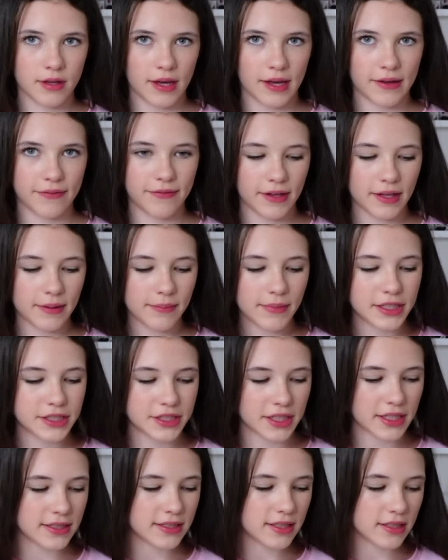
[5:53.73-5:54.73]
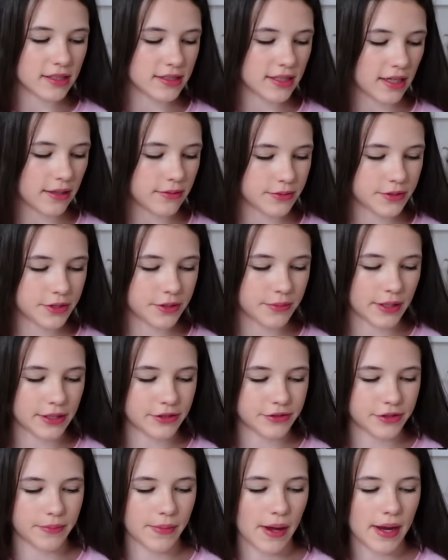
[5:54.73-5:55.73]
I feel like my jeans are gonna take up too
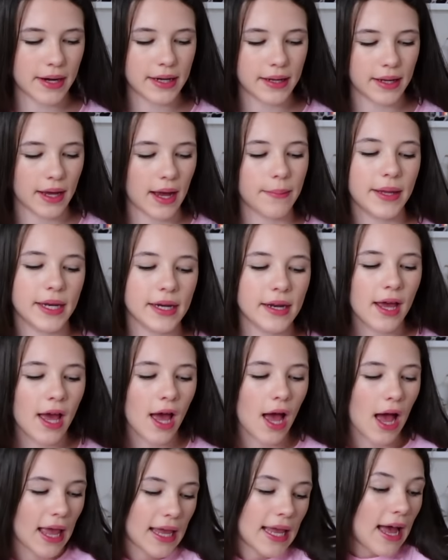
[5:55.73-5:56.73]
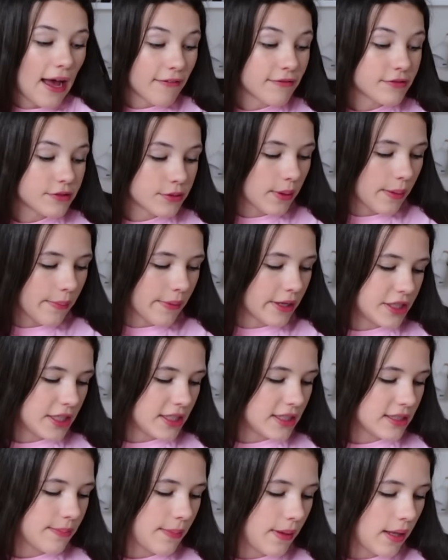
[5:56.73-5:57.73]
much room. I need, I mean, I have to wear my
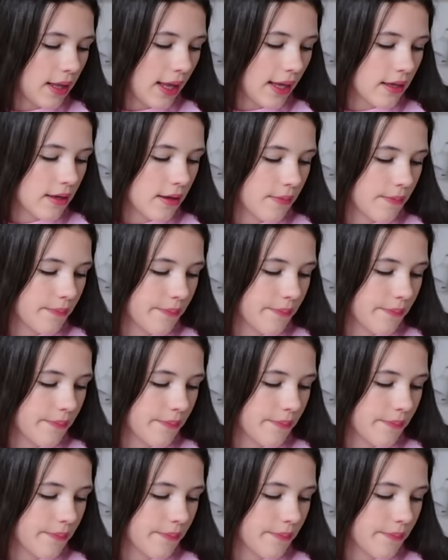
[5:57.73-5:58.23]
jeans, but like,